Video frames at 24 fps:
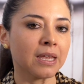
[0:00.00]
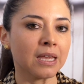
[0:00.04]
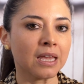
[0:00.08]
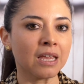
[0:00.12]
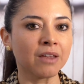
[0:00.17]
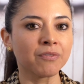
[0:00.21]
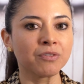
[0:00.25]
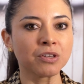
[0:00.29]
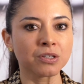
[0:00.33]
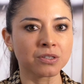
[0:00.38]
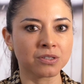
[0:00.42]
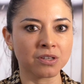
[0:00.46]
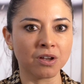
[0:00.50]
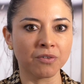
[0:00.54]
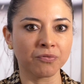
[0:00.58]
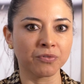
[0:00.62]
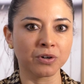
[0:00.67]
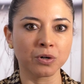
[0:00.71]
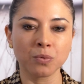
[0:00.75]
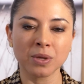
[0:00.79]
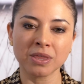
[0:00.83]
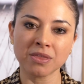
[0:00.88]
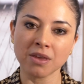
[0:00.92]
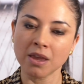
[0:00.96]
if you
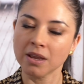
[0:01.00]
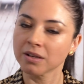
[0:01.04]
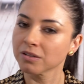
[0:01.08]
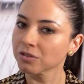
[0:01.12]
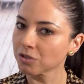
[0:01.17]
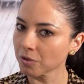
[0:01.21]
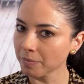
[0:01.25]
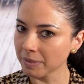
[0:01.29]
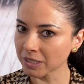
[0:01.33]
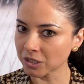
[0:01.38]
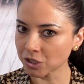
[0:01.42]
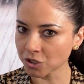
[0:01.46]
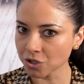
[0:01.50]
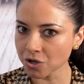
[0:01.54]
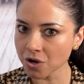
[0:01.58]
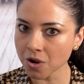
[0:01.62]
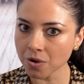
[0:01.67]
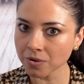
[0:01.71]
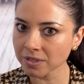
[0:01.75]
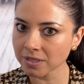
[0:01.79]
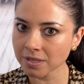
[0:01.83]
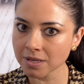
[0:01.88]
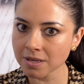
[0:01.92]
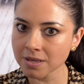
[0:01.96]
suffer with
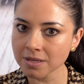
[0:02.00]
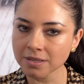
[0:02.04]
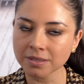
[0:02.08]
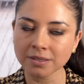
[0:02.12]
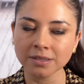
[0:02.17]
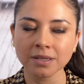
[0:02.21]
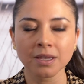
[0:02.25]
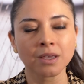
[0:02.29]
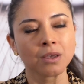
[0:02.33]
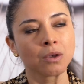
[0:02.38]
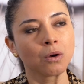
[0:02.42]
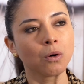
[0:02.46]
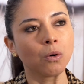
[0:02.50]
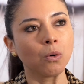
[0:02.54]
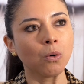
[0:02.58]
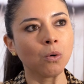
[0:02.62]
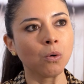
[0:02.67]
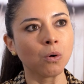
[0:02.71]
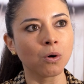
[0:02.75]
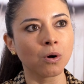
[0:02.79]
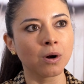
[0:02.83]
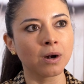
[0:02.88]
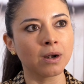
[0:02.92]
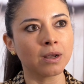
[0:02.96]
endometriosis
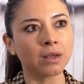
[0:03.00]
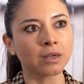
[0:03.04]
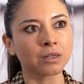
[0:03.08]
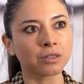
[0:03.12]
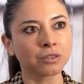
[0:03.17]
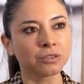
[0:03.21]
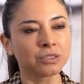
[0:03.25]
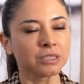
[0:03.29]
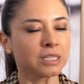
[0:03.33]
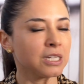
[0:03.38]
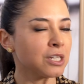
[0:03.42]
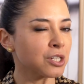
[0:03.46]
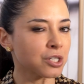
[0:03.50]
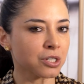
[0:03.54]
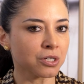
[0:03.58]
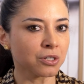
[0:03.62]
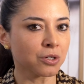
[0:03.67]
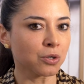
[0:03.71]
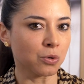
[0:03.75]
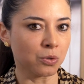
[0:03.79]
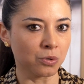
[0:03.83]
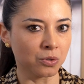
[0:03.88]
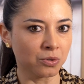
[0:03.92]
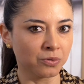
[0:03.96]
or a condition
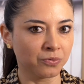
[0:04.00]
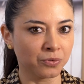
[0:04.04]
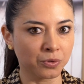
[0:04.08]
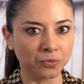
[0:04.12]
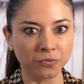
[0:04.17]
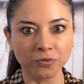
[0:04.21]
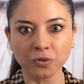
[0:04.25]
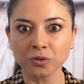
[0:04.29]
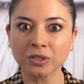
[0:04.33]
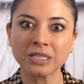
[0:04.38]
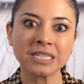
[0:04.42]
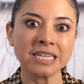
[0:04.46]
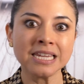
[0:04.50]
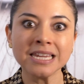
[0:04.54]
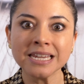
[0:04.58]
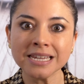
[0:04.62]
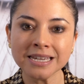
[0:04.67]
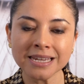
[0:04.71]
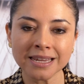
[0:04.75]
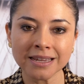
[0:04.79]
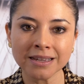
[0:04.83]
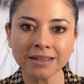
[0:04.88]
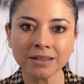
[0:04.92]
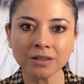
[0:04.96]
called
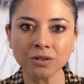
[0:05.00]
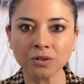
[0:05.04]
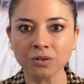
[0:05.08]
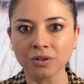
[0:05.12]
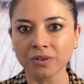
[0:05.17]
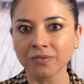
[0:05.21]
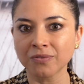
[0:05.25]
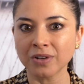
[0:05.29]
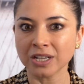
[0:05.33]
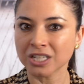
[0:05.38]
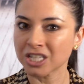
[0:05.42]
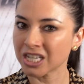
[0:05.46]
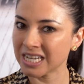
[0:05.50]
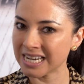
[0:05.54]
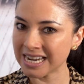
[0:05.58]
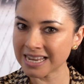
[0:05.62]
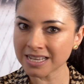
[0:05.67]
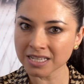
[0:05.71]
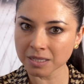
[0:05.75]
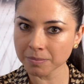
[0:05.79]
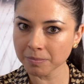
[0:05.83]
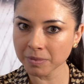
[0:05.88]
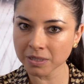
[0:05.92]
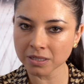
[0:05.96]
vulvodynia or
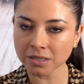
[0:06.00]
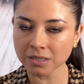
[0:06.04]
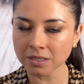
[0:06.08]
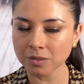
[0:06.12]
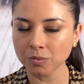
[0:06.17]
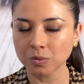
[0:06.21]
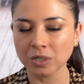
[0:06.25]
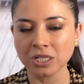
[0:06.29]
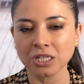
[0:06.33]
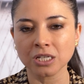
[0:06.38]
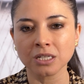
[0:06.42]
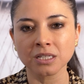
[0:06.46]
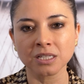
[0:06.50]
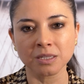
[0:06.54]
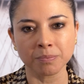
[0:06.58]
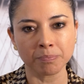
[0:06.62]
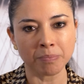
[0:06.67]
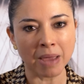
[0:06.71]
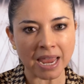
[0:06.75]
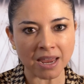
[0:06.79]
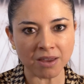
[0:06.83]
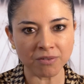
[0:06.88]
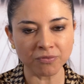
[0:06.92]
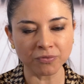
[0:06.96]
vaginismus, which is
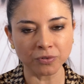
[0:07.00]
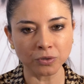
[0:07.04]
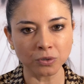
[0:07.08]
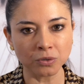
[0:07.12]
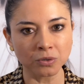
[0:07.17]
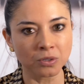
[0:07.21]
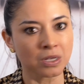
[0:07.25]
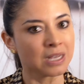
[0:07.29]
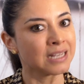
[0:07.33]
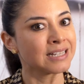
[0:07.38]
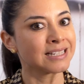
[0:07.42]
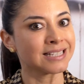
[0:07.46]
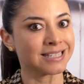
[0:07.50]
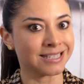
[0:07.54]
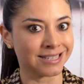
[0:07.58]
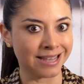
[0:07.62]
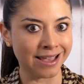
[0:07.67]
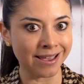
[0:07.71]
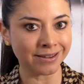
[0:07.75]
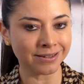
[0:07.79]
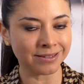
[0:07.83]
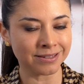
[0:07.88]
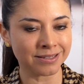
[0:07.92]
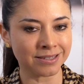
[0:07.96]
painful
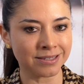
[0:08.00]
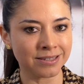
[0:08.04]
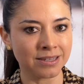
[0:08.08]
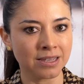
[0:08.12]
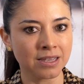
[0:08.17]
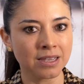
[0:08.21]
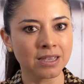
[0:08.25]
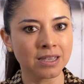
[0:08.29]
sex.